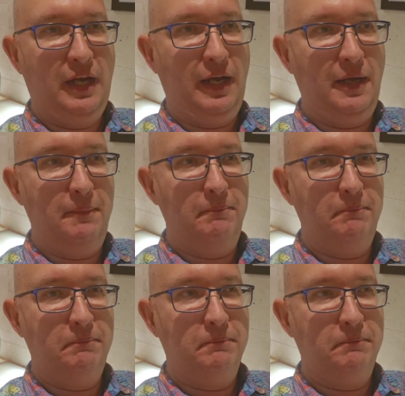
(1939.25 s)
Um,
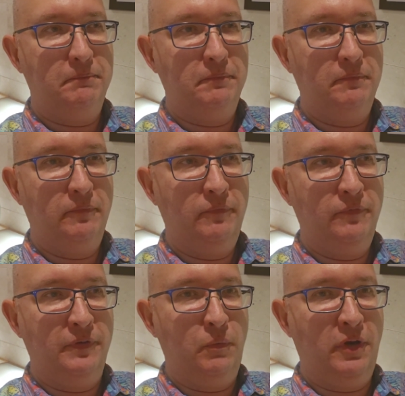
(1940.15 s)

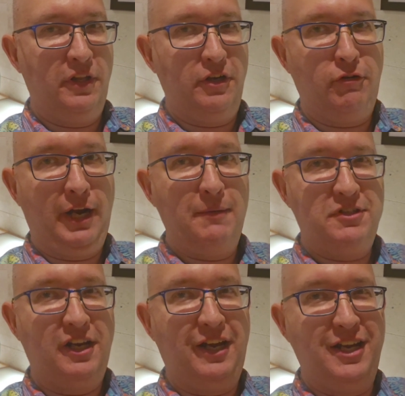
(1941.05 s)
the, one of the
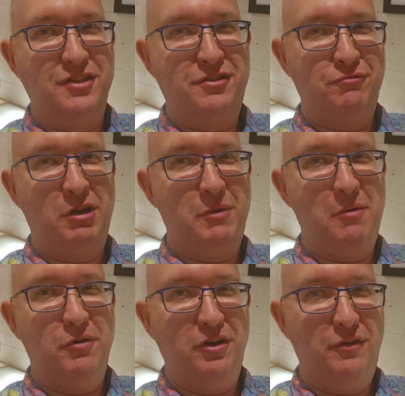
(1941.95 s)
crafts guys
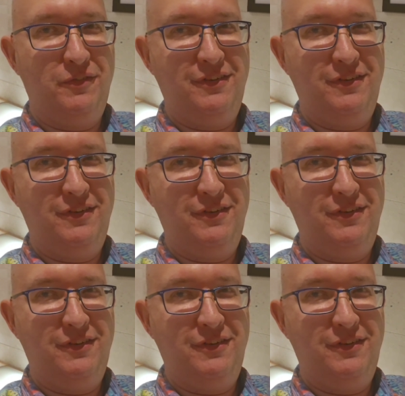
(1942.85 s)
remembered